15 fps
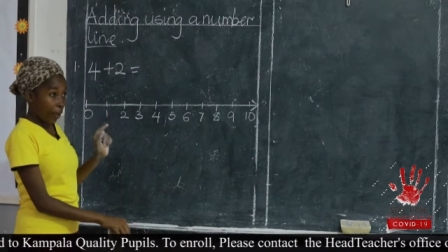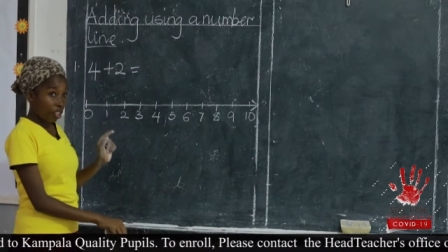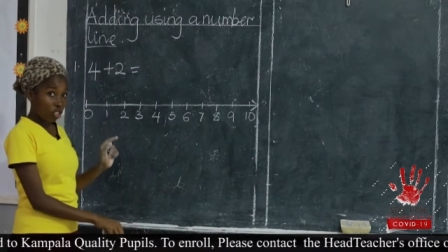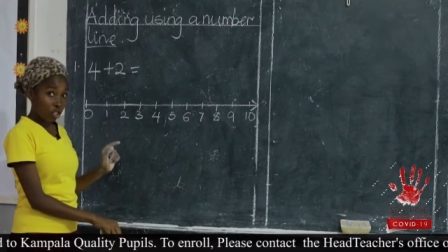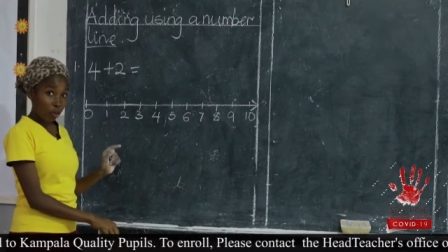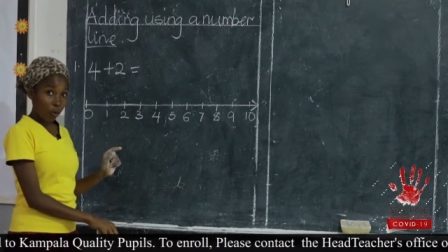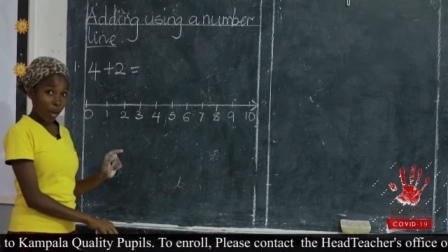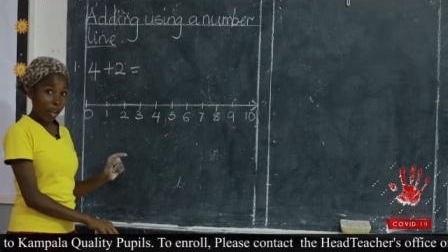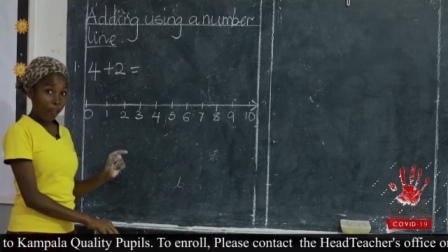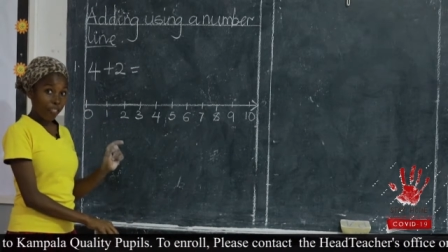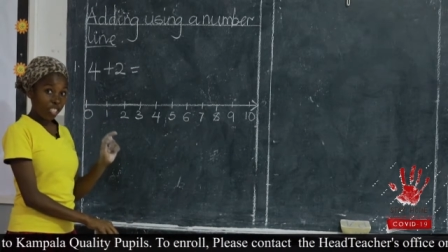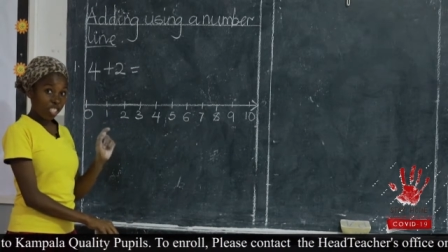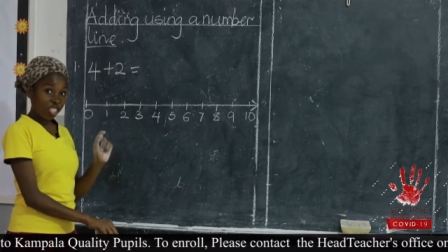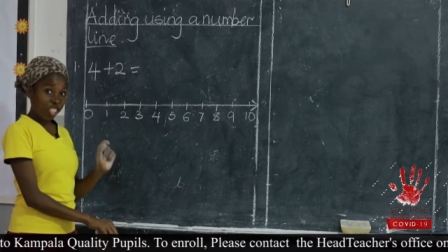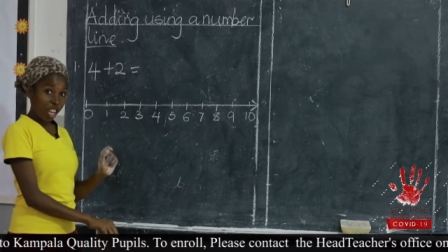make sure every
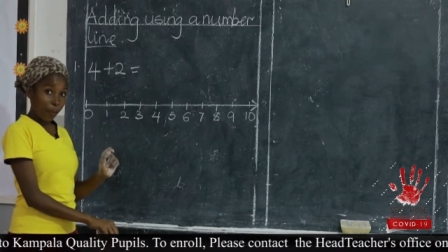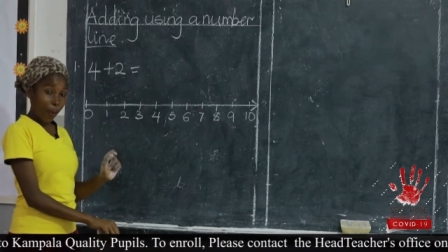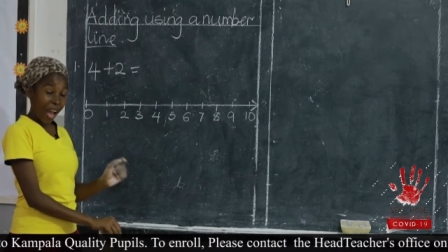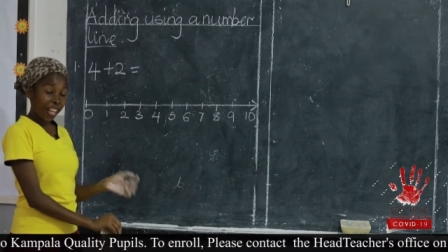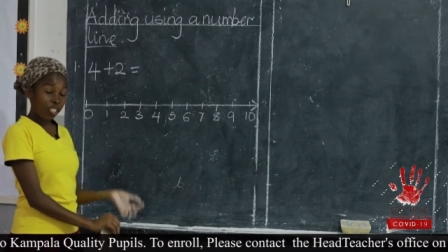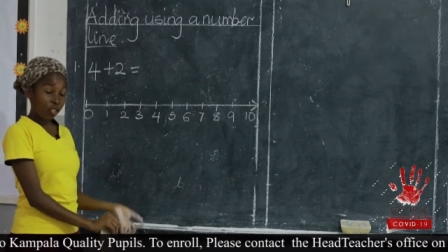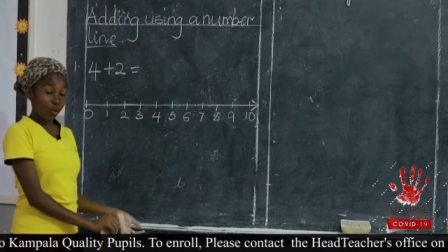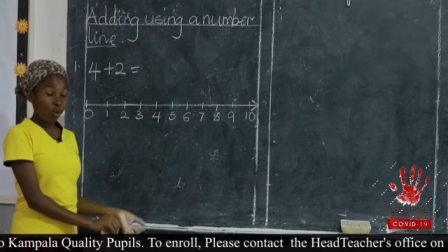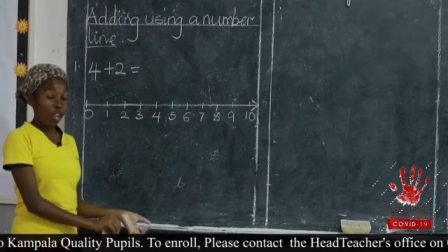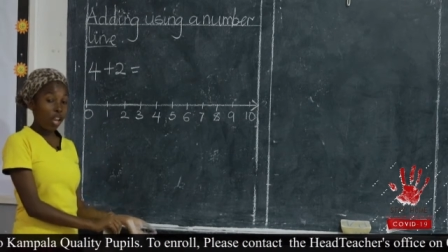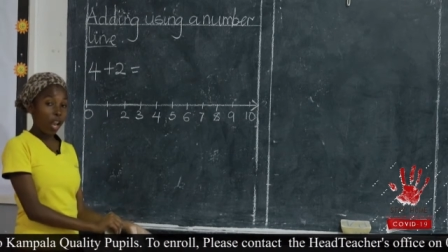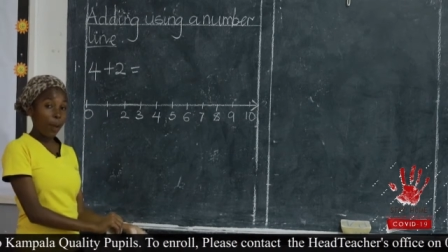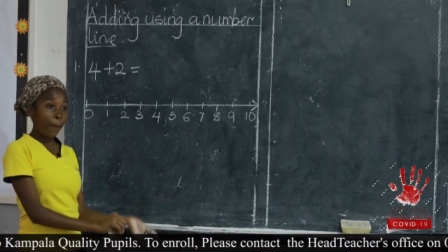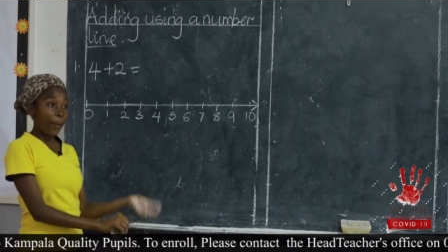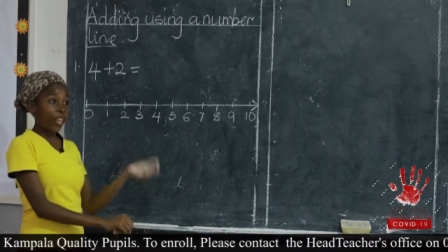step has
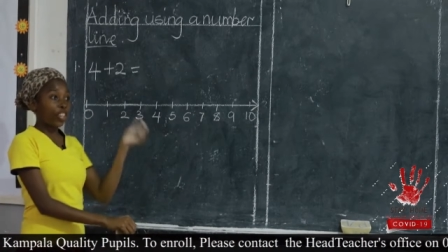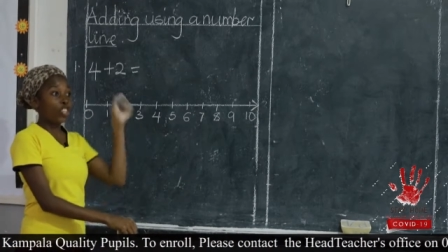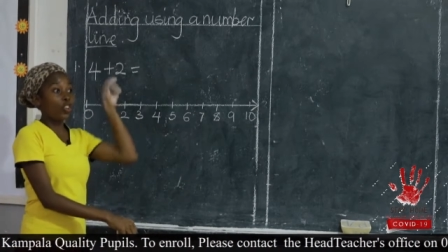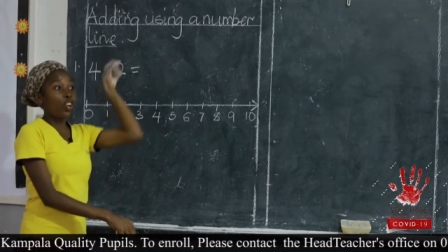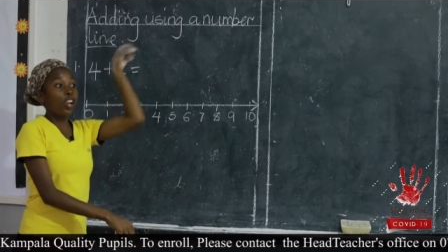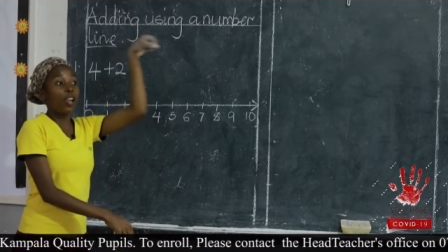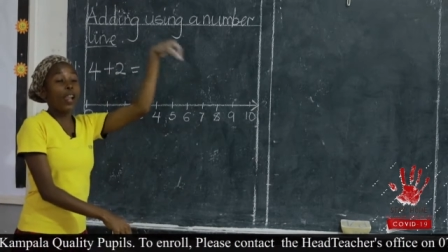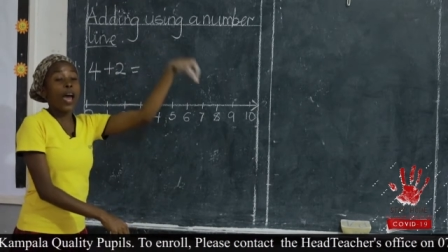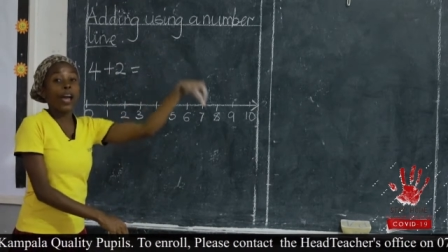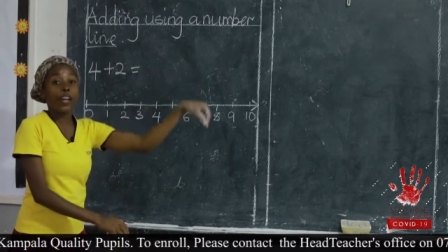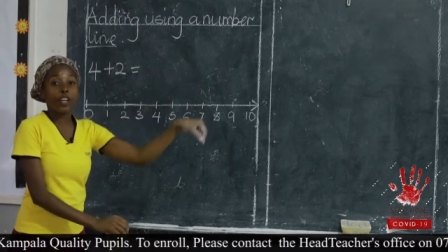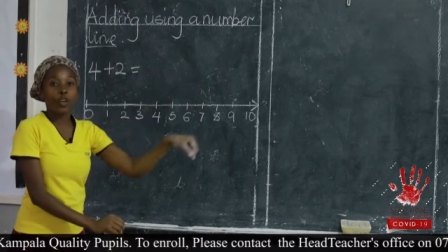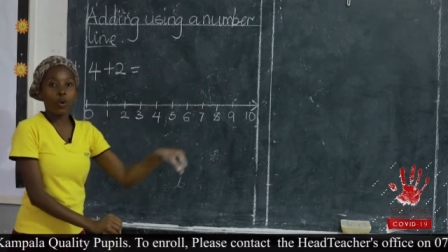to make you land